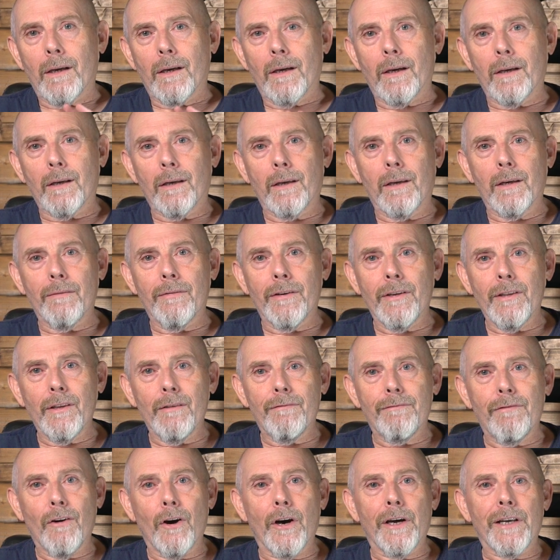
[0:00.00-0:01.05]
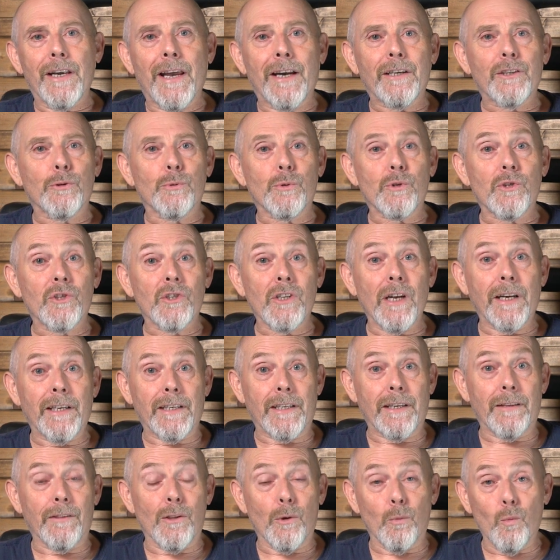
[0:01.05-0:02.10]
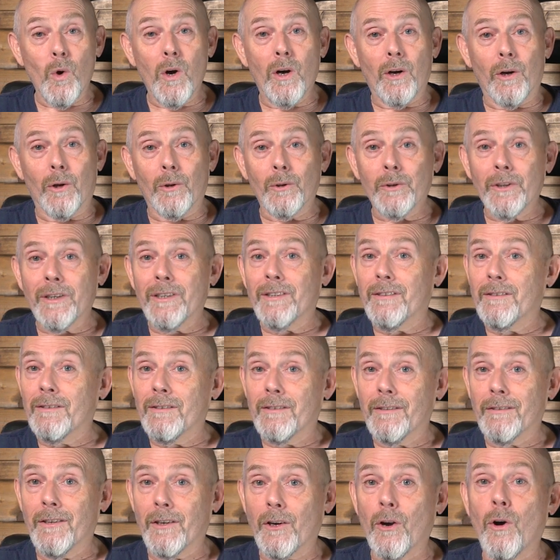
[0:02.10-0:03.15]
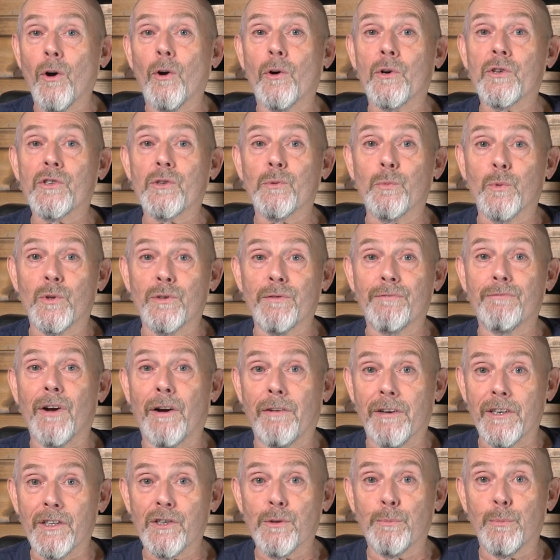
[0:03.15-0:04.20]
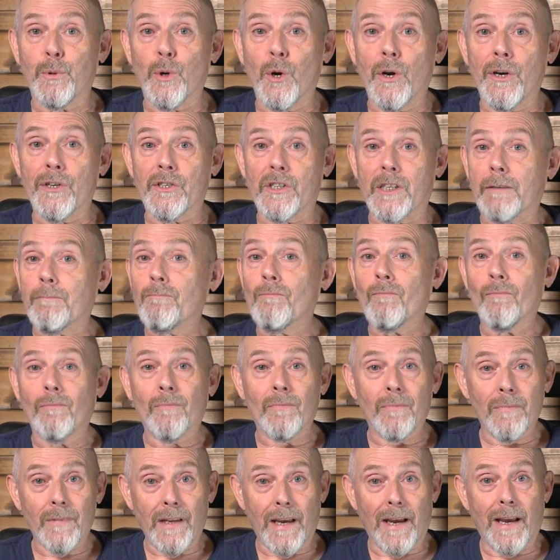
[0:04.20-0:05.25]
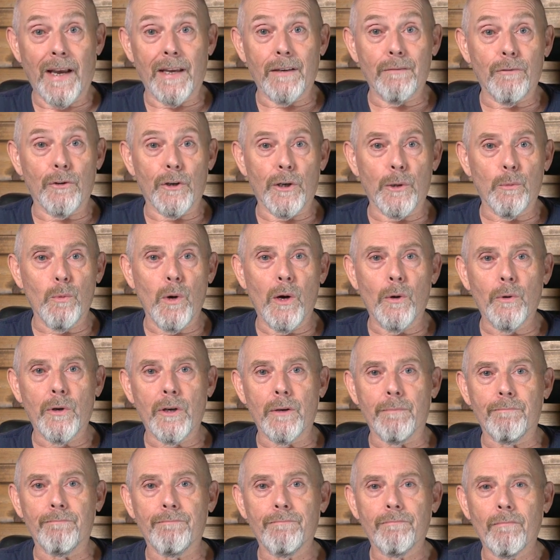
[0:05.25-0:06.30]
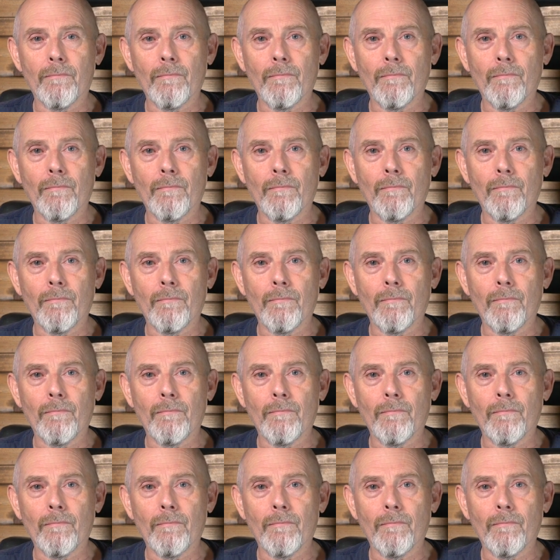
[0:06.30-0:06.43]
And given the financial state in the world, the cost was very surprising and very welcome.